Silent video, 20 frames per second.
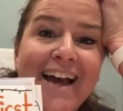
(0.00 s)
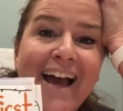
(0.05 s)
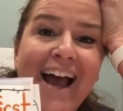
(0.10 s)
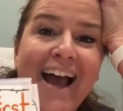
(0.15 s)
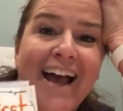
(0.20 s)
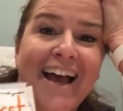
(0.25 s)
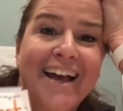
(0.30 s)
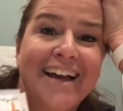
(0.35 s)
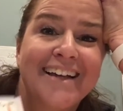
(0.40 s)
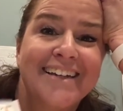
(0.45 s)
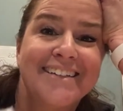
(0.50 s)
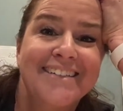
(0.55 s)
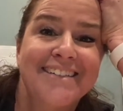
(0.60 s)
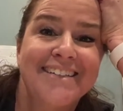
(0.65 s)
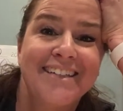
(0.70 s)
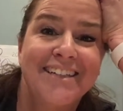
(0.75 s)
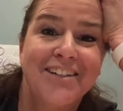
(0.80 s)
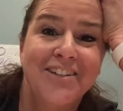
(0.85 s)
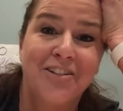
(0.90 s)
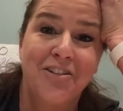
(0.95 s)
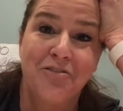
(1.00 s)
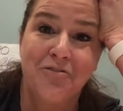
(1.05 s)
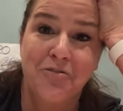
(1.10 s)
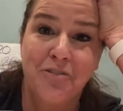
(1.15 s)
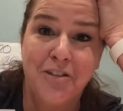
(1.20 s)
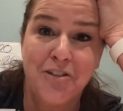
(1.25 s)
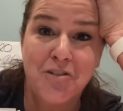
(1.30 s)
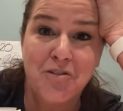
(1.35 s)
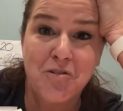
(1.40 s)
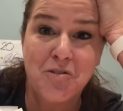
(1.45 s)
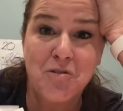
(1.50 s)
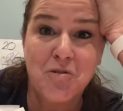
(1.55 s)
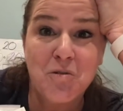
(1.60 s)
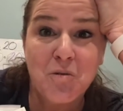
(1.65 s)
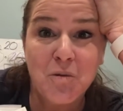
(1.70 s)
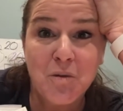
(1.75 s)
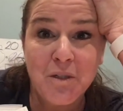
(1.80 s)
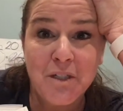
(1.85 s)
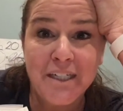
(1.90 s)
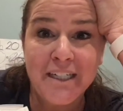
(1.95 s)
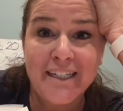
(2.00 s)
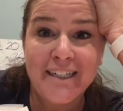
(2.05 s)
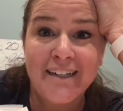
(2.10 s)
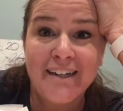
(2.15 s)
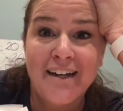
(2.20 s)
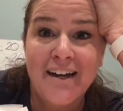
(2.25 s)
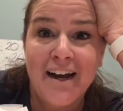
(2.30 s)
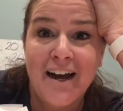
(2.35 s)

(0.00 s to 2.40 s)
and to hear you read your story.